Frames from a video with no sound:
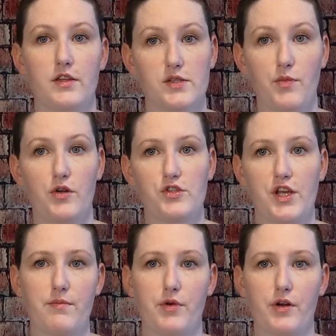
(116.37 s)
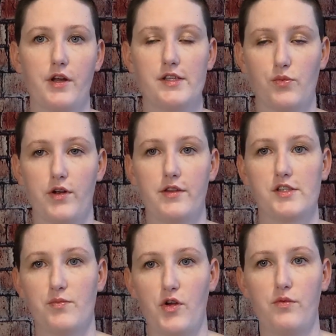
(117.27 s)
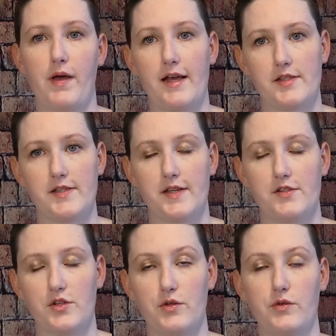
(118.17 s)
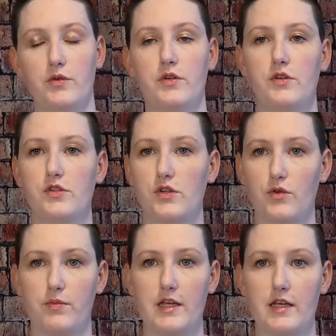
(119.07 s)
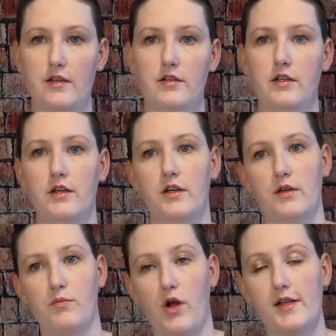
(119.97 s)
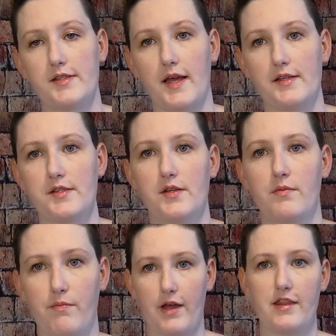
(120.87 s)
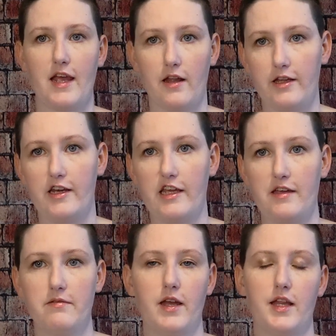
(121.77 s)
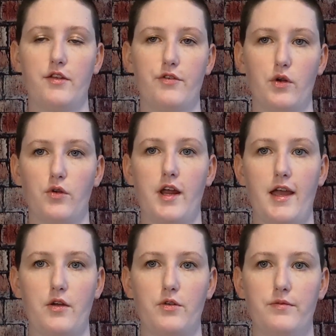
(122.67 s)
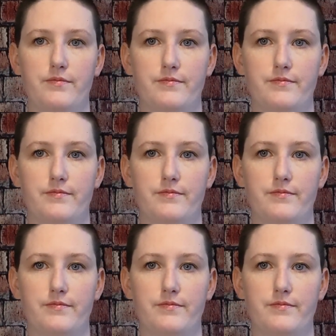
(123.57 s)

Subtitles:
The smoke chamber is where the smoke passes into to be processed by the LED and the photodiode.